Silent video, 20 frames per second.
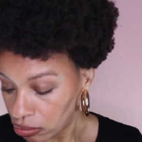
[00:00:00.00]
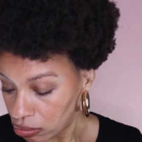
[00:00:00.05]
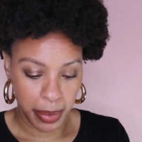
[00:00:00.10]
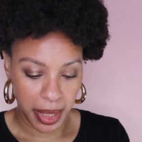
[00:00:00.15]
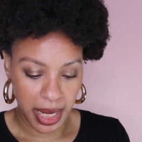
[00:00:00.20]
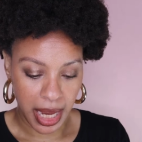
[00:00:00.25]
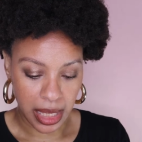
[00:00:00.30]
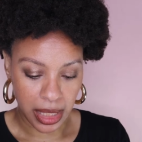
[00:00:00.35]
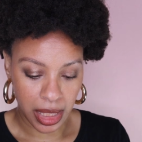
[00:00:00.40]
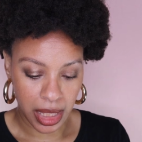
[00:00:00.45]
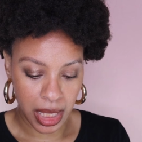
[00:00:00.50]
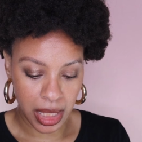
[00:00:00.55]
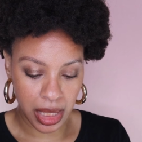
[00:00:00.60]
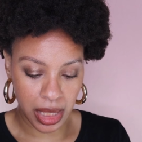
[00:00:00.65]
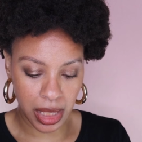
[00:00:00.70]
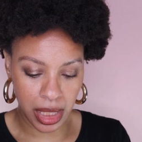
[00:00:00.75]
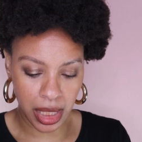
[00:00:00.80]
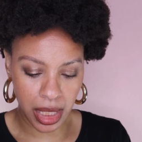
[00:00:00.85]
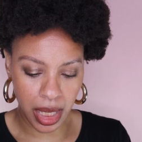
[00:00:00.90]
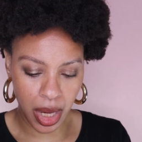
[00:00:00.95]
But yes,
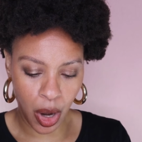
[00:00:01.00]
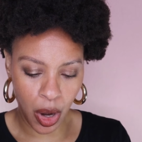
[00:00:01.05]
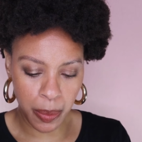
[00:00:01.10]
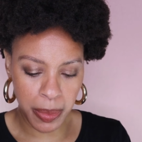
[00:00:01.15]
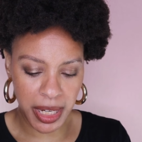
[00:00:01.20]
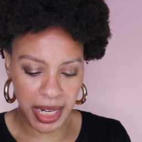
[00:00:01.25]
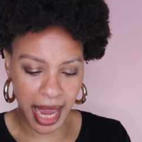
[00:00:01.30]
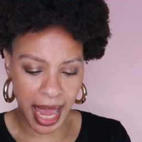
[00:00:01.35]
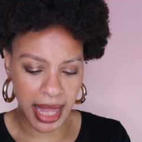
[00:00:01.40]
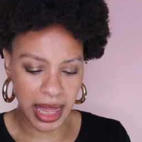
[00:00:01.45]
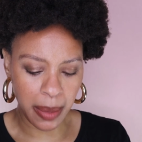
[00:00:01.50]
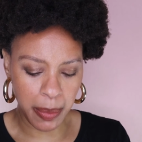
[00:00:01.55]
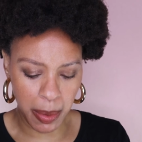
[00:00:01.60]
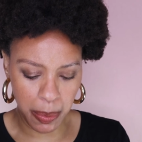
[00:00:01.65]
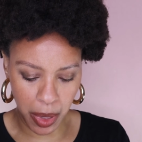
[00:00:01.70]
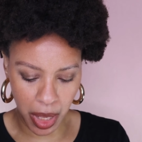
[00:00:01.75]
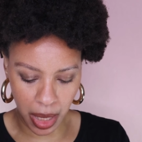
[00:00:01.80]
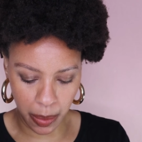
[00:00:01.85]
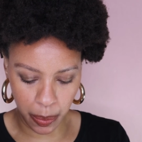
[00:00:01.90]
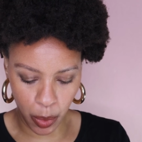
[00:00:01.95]
this Urban Decay, let me
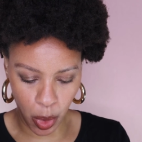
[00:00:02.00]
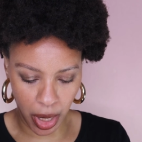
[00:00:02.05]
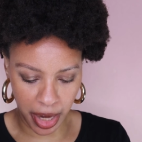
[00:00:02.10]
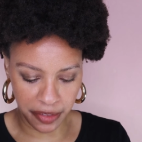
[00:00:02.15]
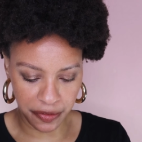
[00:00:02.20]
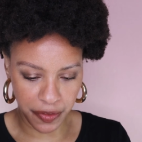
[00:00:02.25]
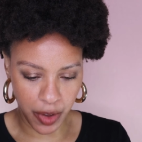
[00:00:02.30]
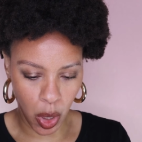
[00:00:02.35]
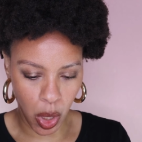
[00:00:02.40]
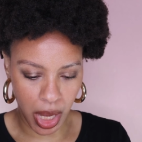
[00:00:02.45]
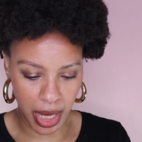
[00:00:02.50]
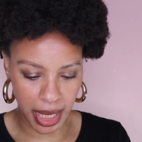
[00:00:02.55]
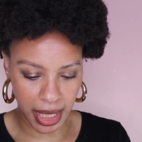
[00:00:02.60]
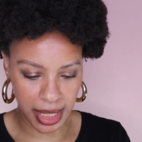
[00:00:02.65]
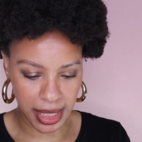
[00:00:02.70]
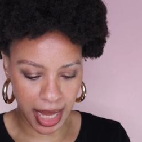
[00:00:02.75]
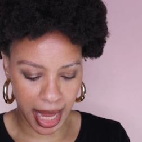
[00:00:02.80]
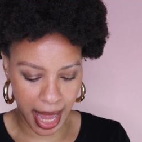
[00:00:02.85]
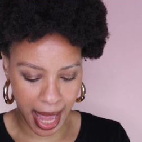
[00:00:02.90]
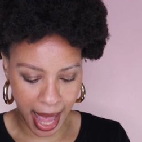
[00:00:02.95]
pull up more info on it
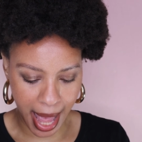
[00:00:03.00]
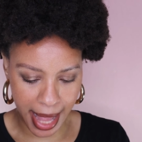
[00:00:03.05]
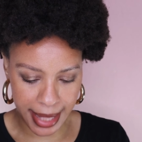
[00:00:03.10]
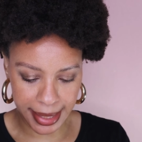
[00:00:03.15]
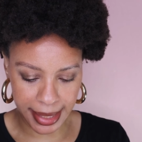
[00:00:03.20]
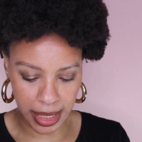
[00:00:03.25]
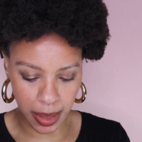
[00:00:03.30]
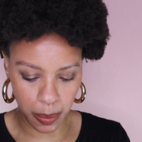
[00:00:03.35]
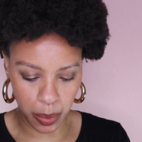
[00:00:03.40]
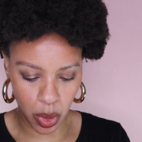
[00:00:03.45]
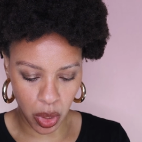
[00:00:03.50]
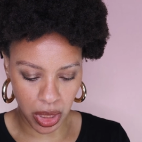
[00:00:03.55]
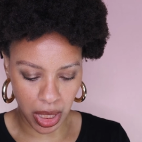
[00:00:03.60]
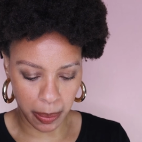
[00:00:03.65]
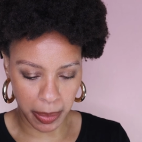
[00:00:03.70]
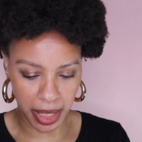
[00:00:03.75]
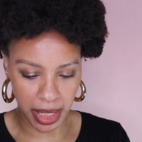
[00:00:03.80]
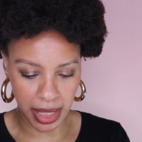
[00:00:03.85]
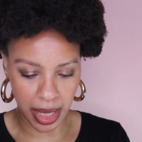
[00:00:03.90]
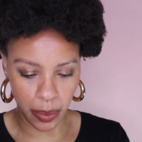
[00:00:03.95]
because I had some pulled
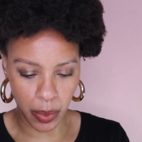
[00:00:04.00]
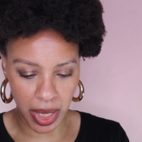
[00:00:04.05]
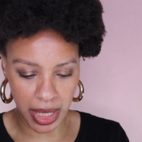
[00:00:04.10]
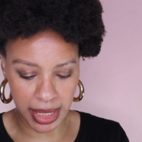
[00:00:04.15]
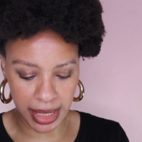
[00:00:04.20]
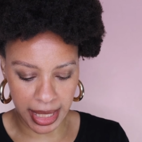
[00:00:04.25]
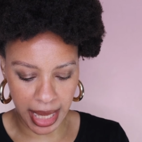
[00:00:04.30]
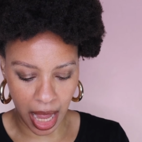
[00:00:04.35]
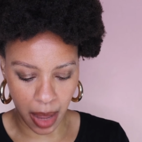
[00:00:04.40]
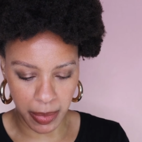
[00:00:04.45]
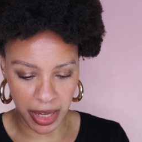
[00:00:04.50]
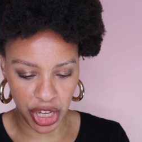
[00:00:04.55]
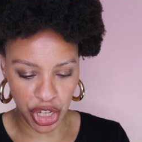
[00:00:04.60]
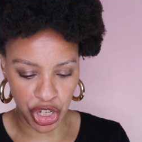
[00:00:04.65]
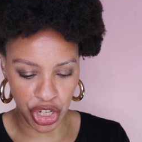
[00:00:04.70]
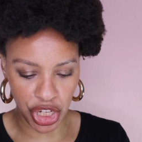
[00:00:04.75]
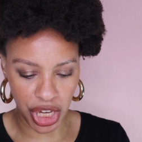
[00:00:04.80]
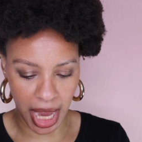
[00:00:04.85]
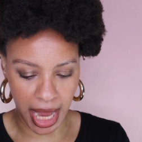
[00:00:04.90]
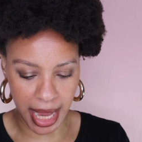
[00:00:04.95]
up because I want to see how many
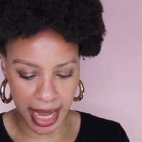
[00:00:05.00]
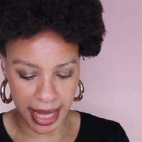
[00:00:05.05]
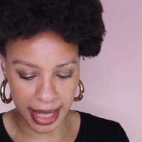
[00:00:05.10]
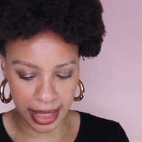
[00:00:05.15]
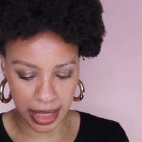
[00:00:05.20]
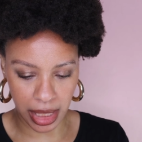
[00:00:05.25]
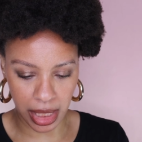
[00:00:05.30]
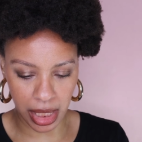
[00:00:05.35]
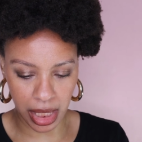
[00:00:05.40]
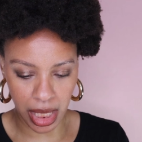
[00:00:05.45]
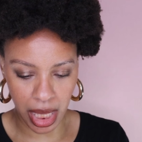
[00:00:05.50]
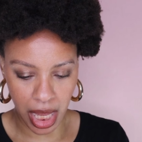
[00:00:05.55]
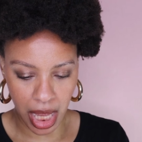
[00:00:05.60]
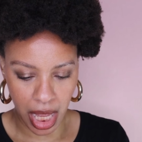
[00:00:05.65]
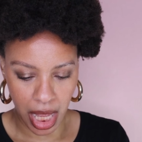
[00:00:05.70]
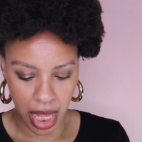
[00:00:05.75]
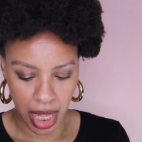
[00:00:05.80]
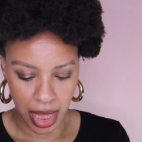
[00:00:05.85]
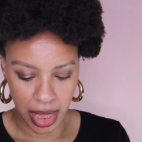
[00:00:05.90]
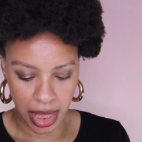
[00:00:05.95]
shades
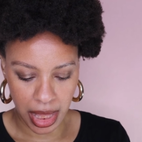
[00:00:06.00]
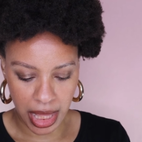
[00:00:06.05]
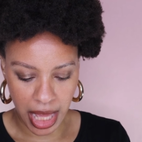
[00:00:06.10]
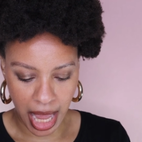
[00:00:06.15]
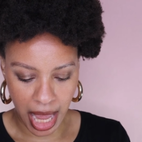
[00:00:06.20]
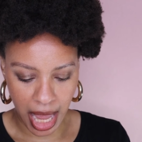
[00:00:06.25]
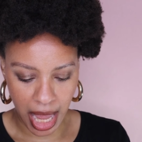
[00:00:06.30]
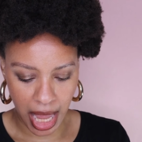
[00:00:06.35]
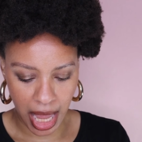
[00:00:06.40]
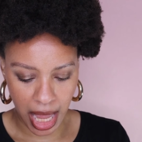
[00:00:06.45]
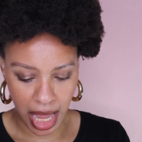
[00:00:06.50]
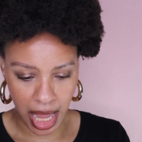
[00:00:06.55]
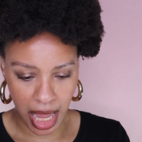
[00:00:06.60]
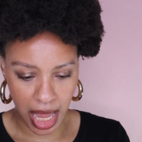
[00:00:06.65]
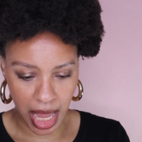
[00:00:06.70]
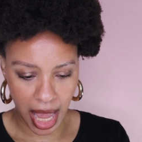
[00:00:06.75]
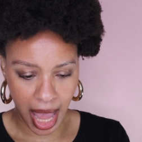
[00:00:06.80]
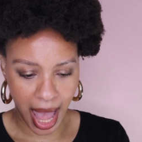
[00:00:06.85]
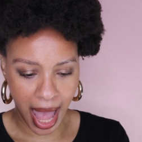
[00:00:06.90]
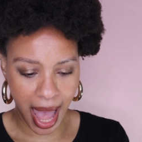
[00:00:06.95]

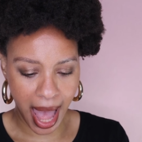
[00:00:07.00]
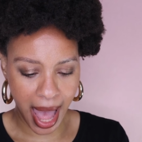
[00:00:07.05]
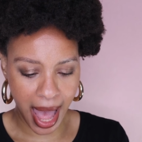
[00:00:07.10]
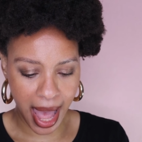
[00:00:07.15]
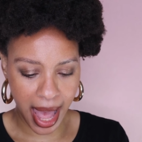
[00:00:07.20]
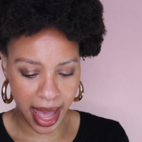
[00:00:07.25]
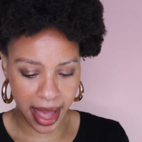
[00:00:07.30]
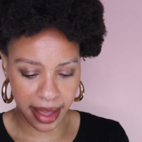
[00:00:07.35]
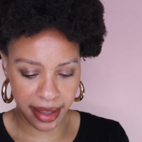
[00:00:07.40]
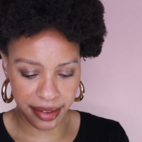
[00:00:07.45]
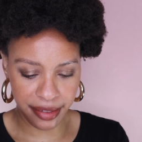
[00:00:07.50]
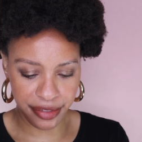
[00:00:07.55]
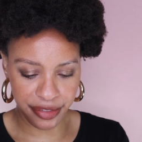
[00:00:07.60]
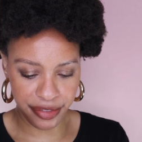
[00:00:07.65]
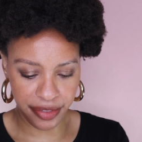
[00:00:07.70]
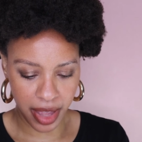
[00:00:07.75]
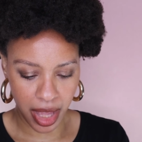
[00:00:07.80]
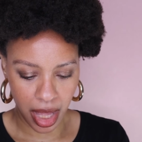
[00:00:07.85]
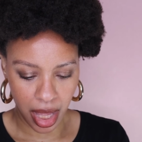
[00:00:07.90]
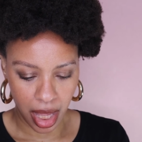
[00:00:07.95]
they
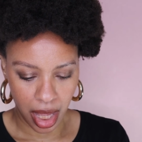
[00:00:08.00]
have.